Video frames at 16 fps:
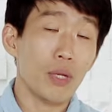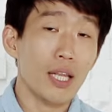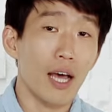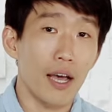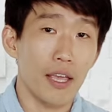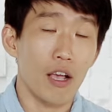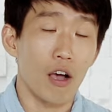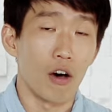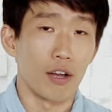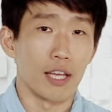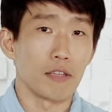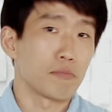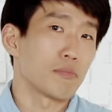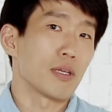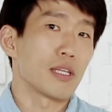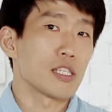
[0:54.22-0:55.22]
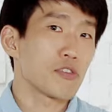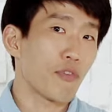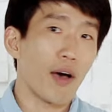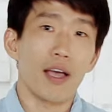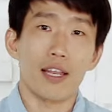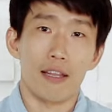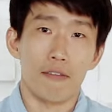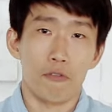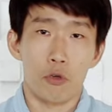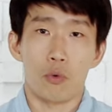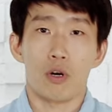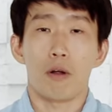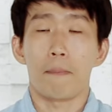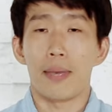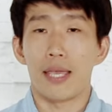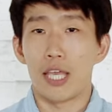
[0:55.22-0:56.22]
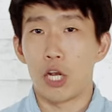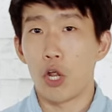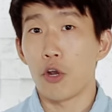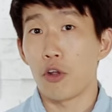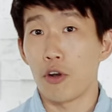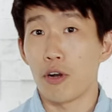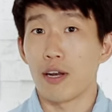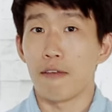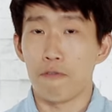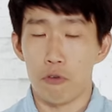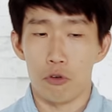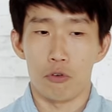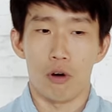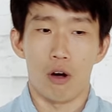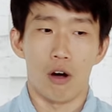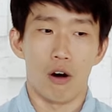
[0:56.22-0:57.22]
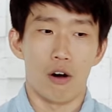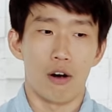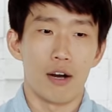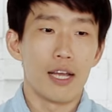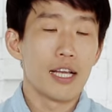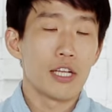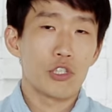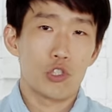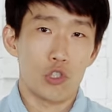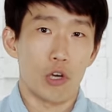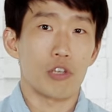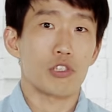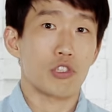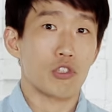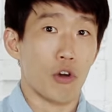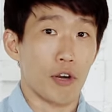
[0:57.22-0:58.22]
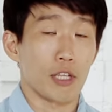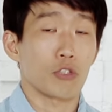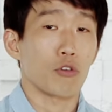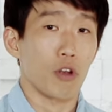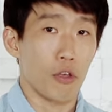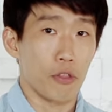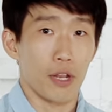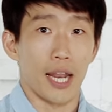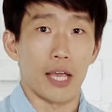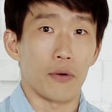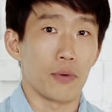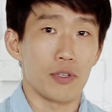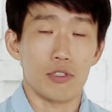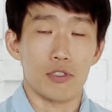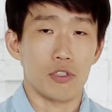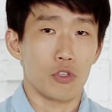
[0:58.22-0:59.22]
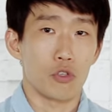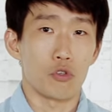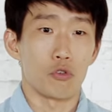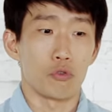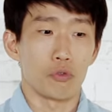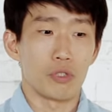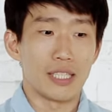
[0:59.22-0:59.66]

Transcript: relying on it, it's fine. If you are a beginner learner, if you are just starting to learn the language, you